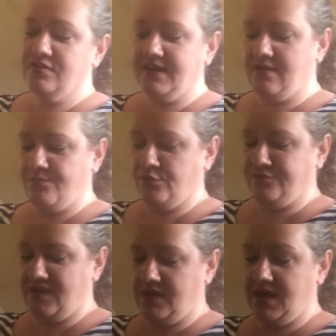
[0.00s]
thing I
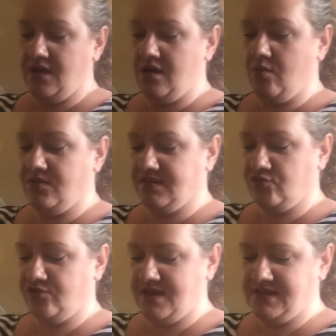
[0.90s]
pulled out here was a
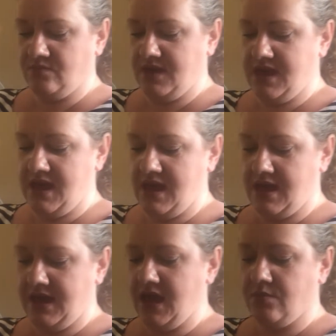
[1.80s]
Tresemme
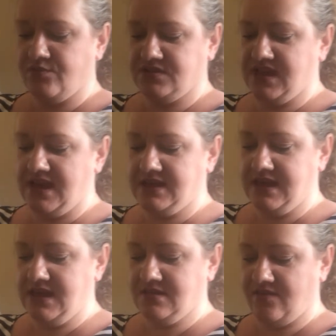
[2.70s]
Care and Protect
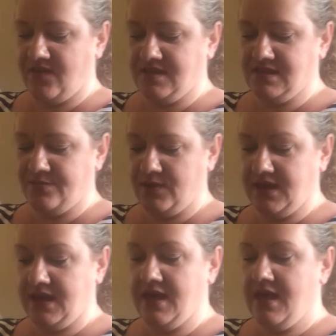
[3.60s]
Heat Defence
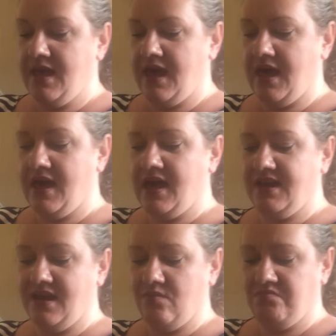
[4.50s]
Spray,
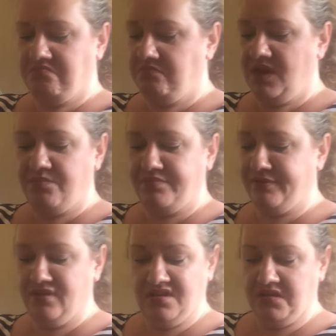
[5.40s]
and yep,
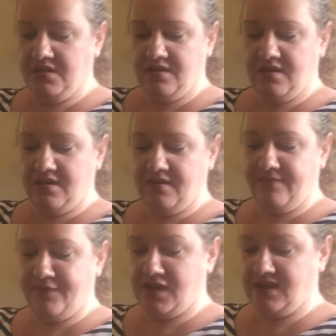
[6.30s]
I
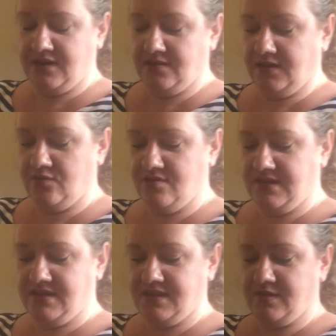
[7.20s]
very rarely use
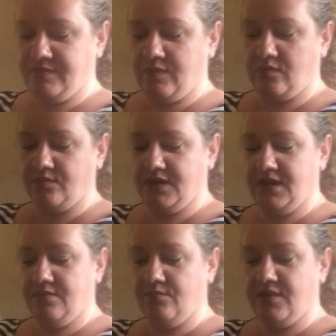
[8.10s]
this. This is
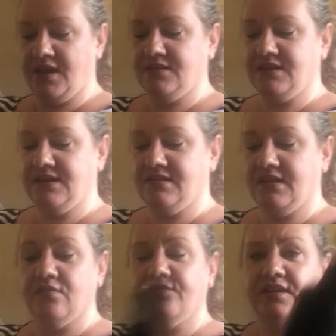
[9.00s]
probably Brandon and his
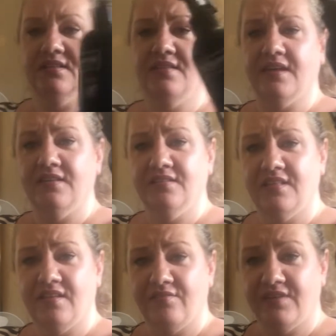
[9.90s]
girlfriend that
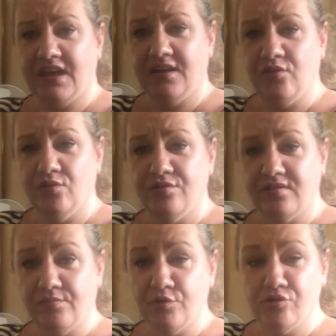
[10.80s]
have kind of used
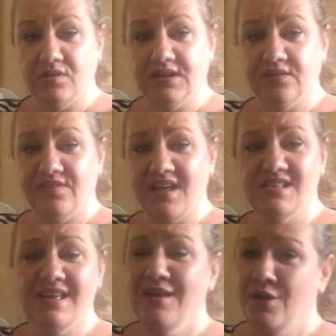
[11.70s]
the majority of
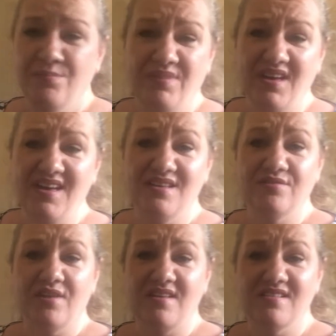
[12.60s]
this, but yeah,
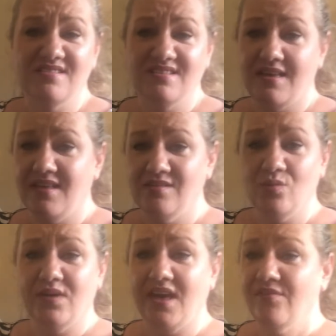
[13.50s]
it's
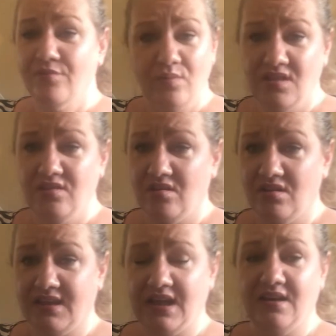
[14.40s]
okay for when you're
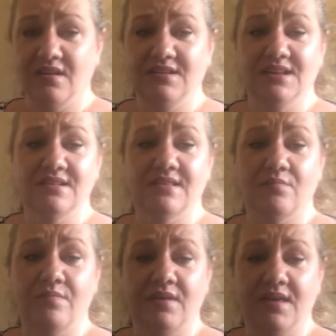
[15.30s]
kind of needing
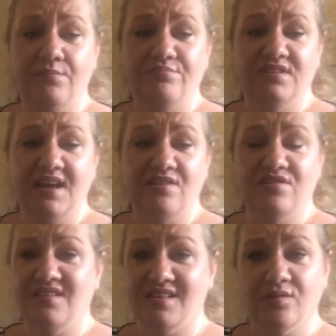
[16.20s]
some heat
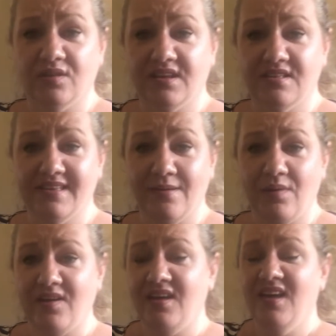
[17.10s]
protection. That's all I can say
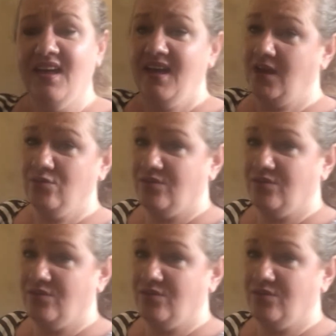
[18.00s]
about it. I don't